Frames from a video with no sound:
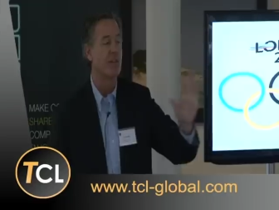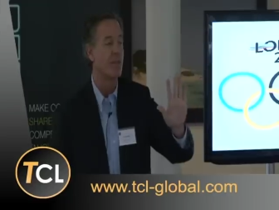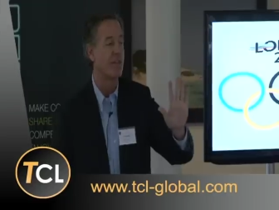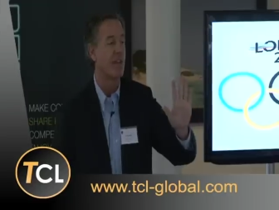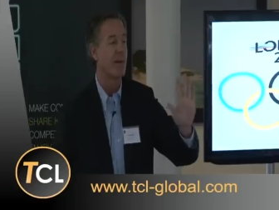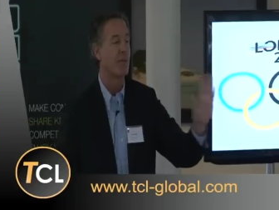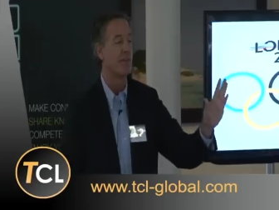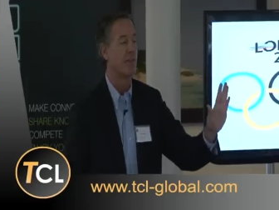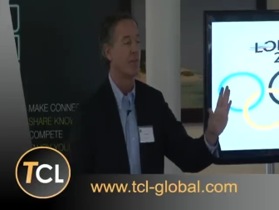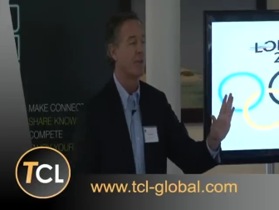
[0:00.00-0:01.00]
you some
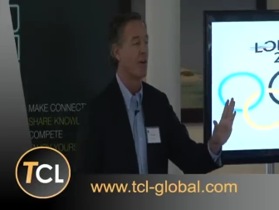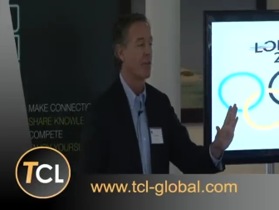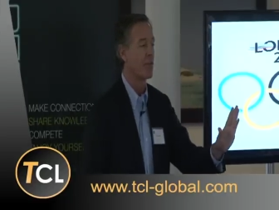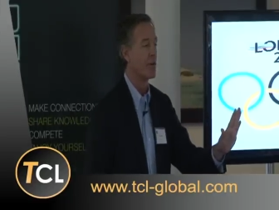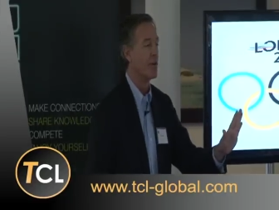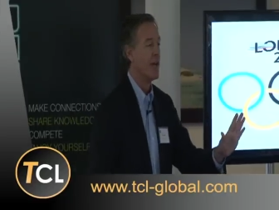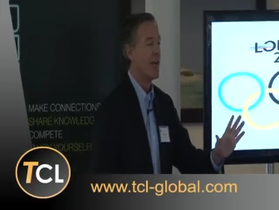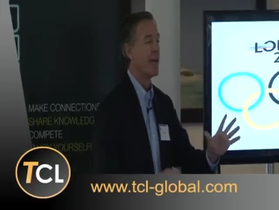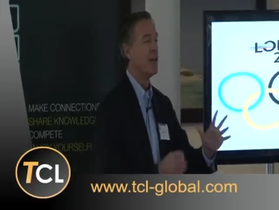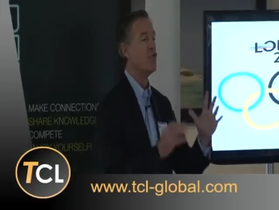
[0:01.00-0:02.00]
examples as we go through.
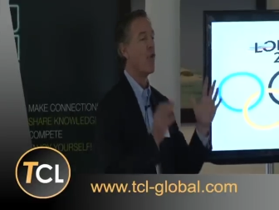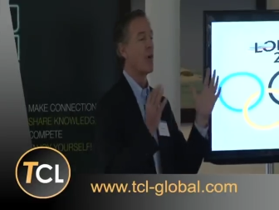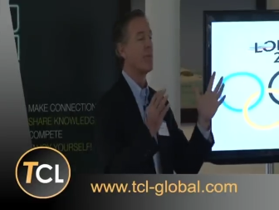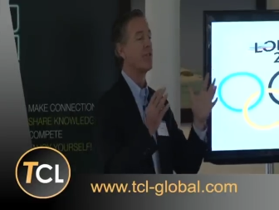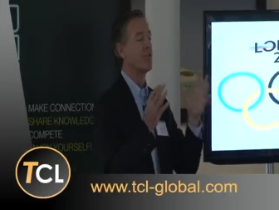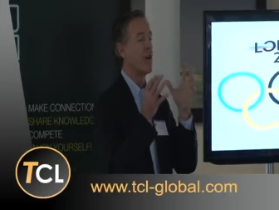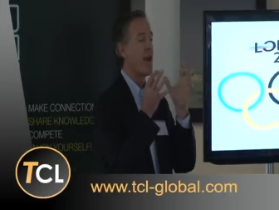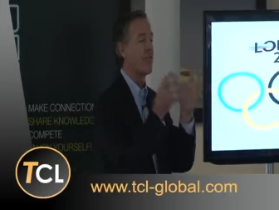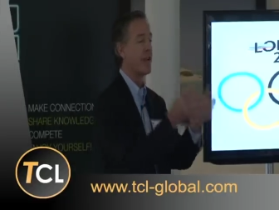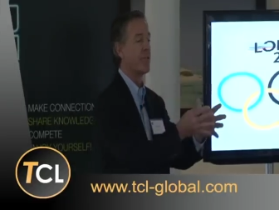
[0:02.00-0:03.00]
Enormous
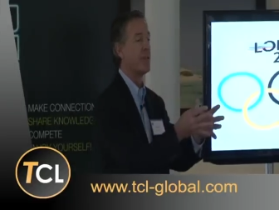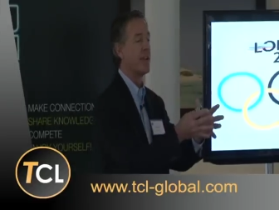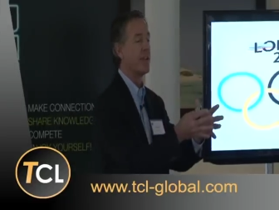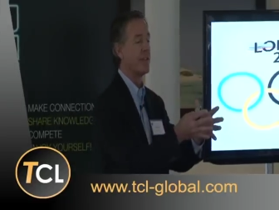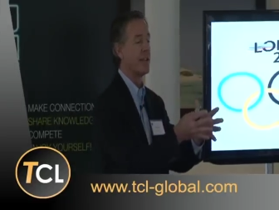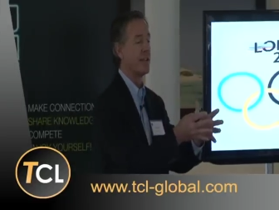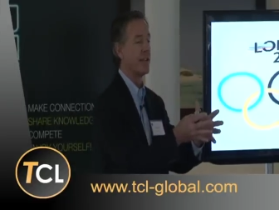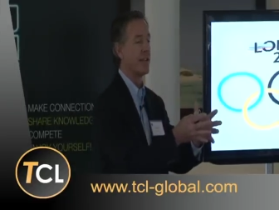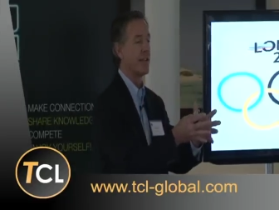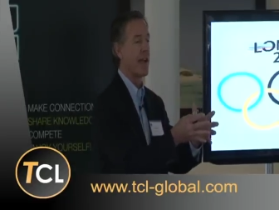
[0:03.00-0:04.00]
traffic begins to hit
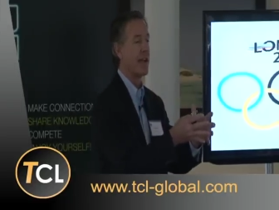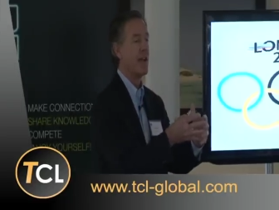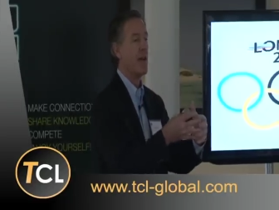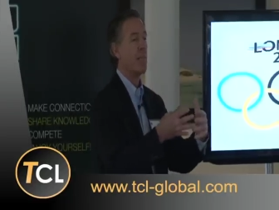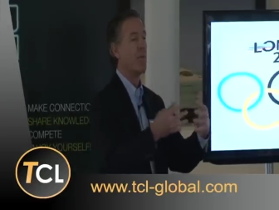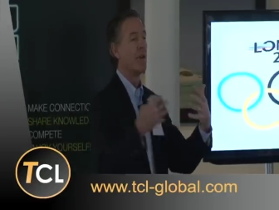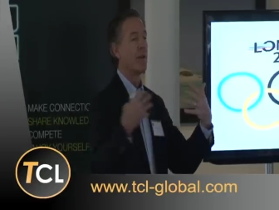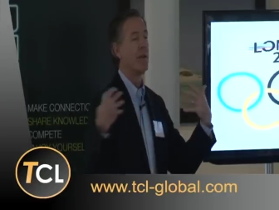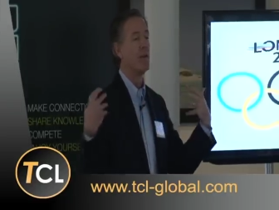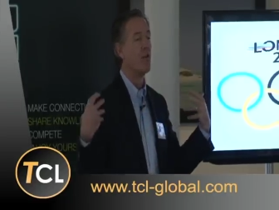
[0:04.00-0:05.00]
the site,
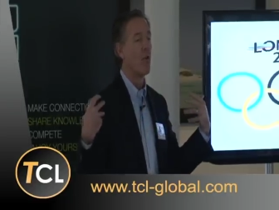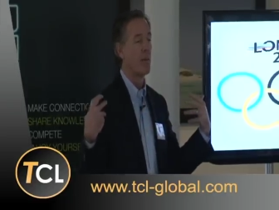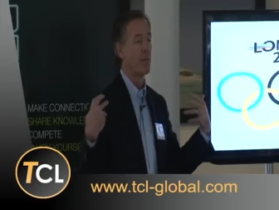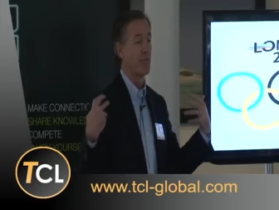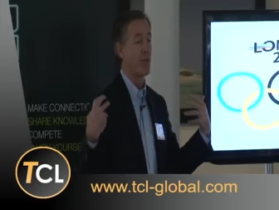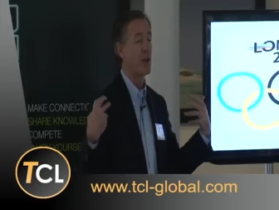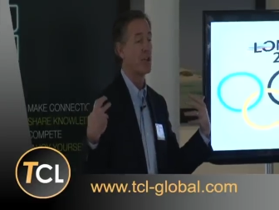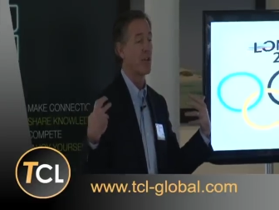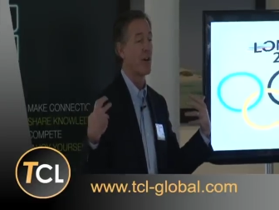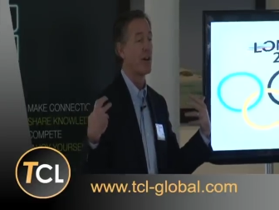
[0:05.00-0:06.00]
putting enormous
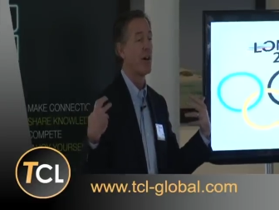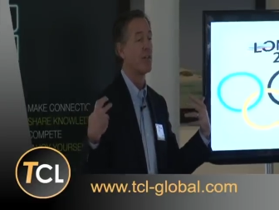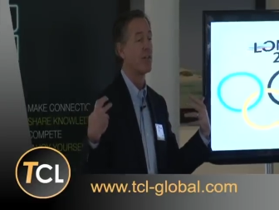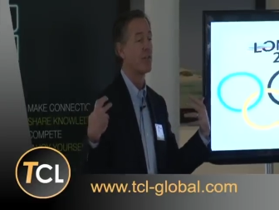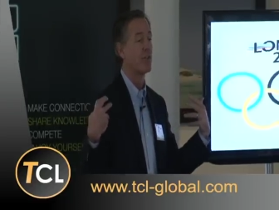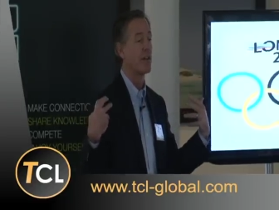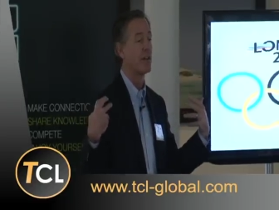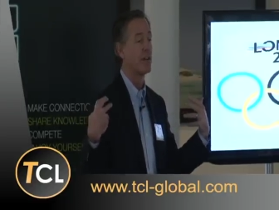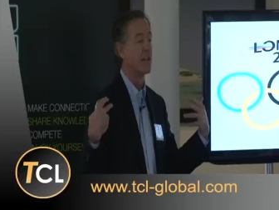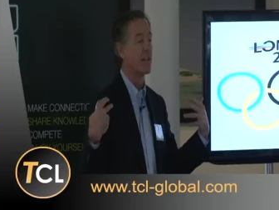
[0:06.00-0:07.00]
pressure on all of us trying
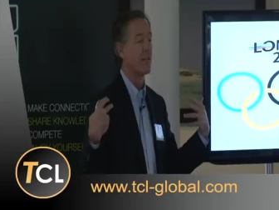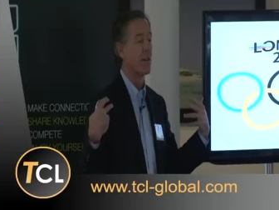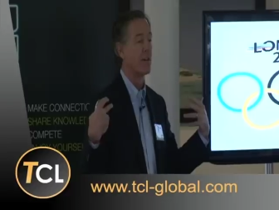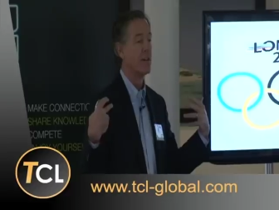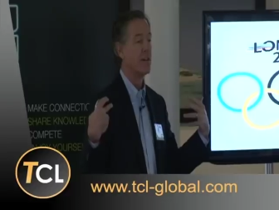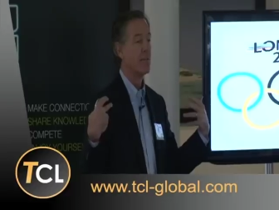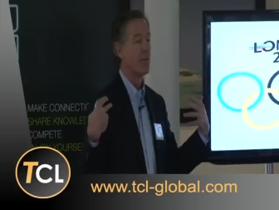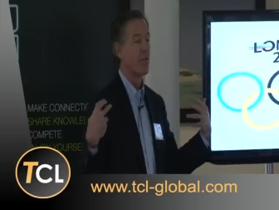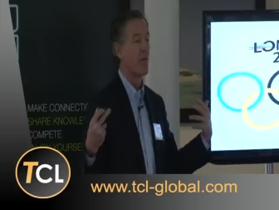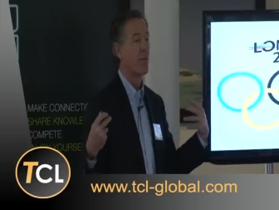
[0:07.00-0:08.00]
to deliver
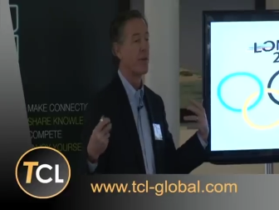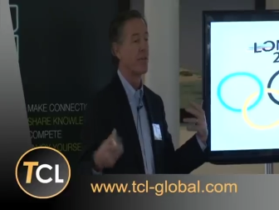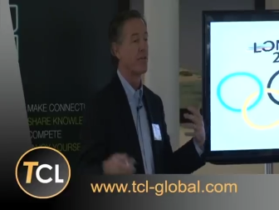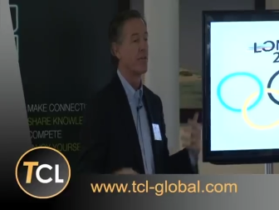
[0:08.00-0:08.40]
performance